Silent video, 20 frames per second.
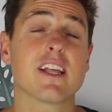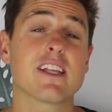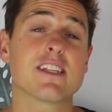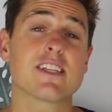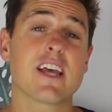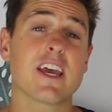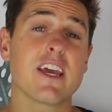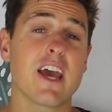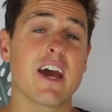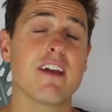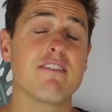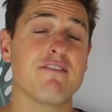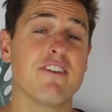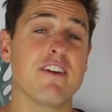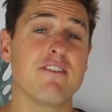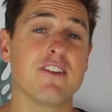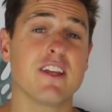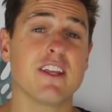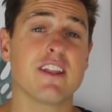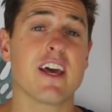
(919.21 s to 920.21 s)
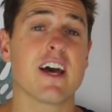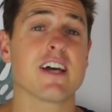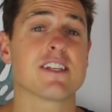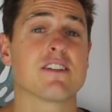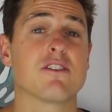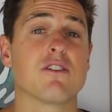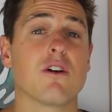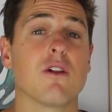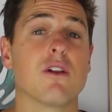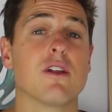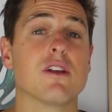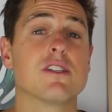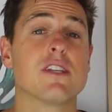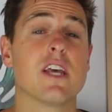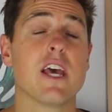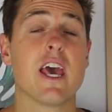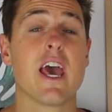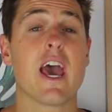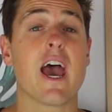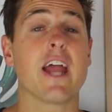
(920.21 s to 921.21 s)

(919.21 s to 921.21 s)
Let's say you had fifty thousand dollars